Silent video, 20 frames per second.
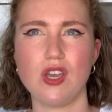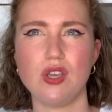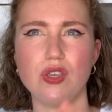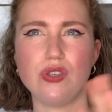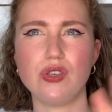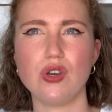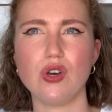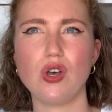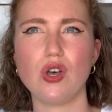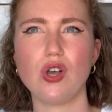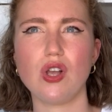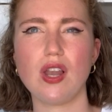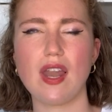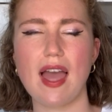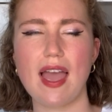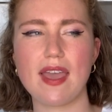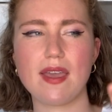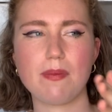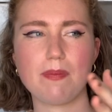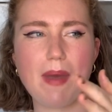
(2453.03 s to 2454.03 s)
your
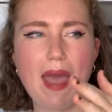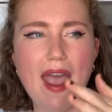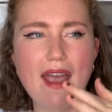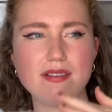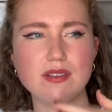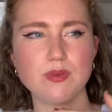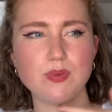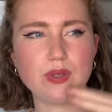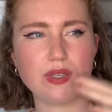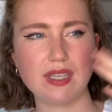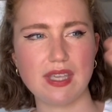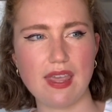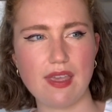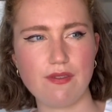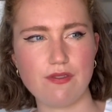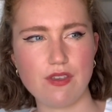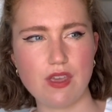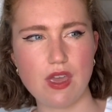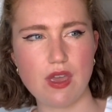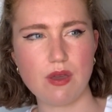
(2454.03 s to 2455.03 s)
like parents will
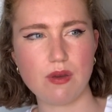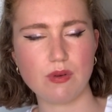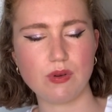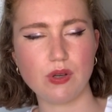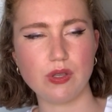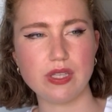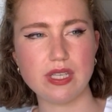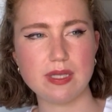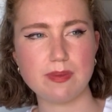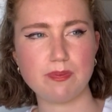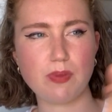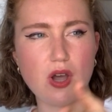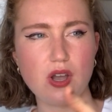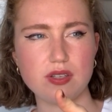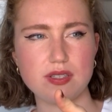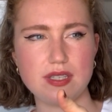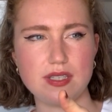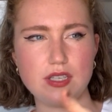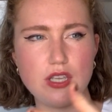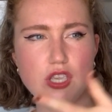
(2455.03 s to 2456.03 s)
give you all these
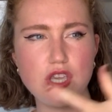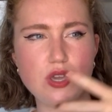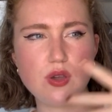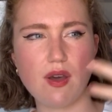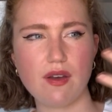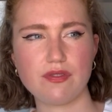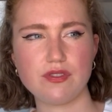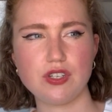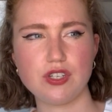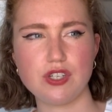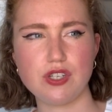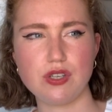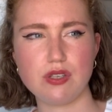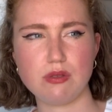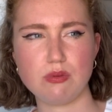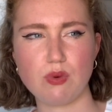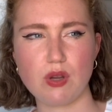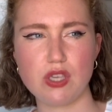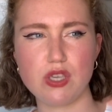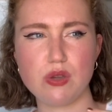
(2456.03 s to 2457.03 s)
boxes and you have to
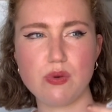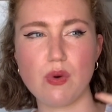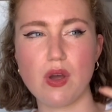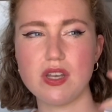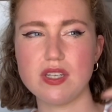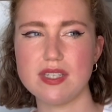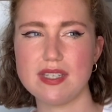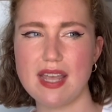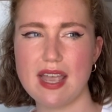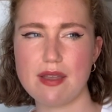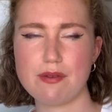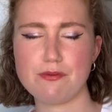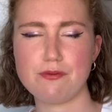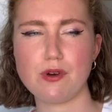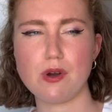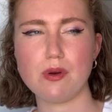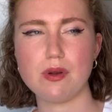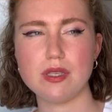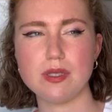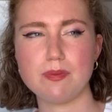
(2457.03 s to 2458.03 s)
choose what you want to take
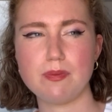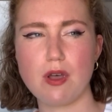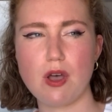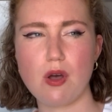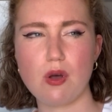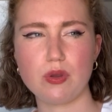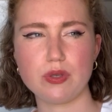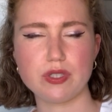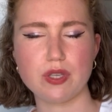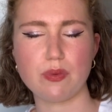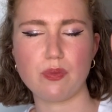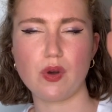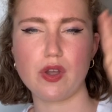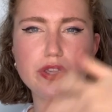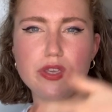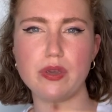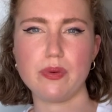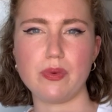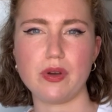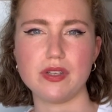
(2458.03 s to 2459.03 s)
forwards but also what
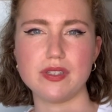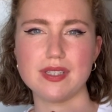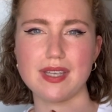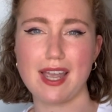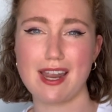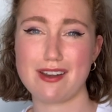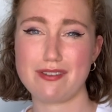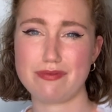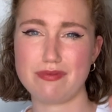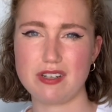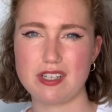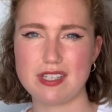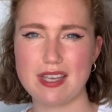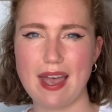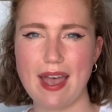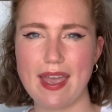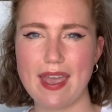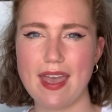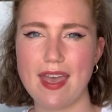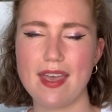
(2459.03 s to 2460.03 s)
you want to kind of
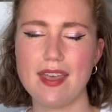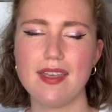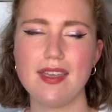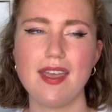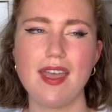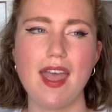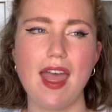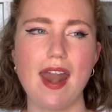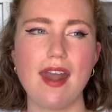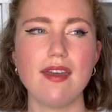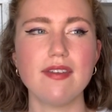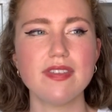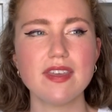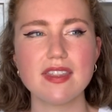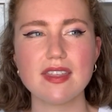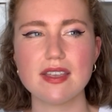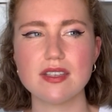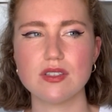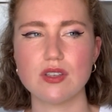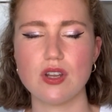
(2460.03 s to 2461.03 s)
retire and I
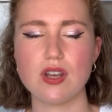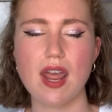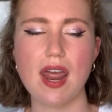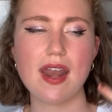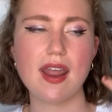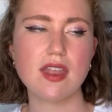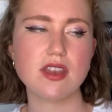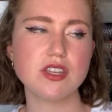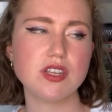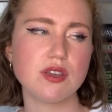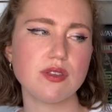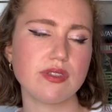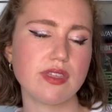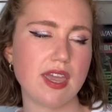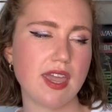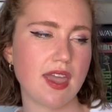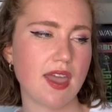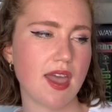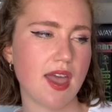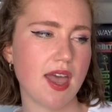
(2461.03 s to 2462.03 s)
think that's good and I do
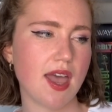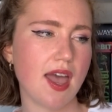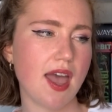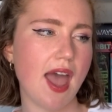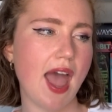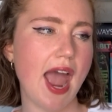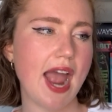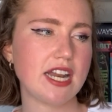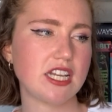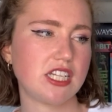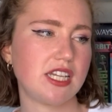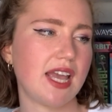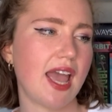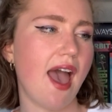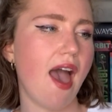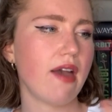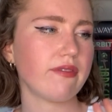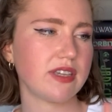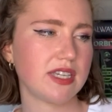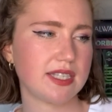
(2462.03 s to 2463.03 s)
think actually
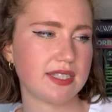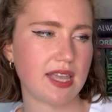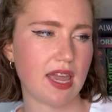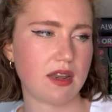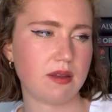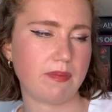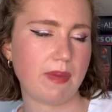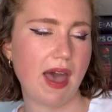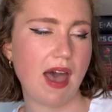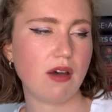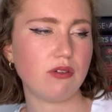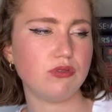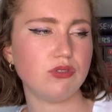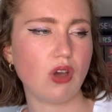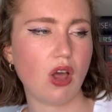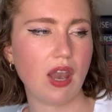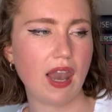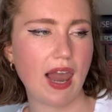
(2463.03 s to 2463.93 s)
having said about not